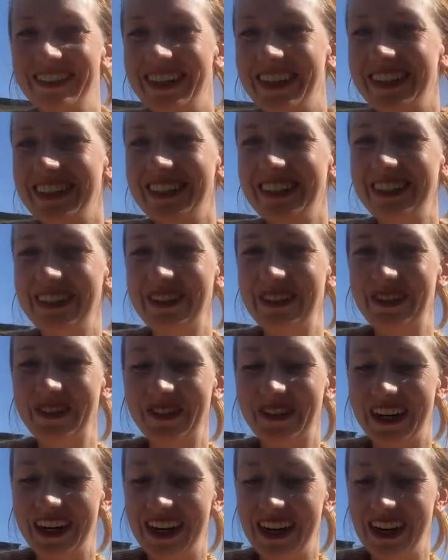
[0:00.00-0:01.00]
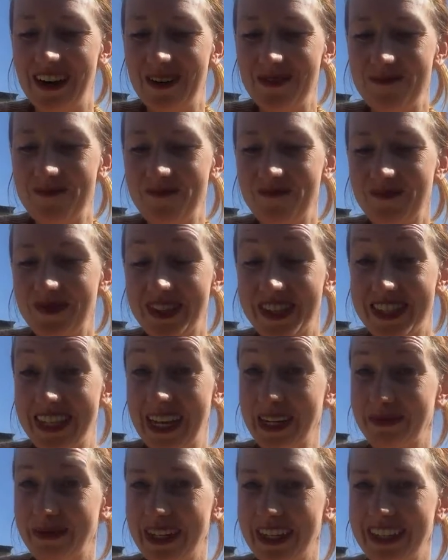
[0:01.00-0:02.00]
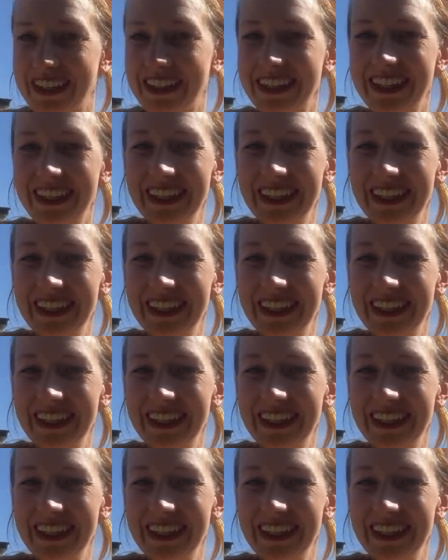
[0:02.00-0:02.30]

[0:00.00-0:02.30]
a new segment,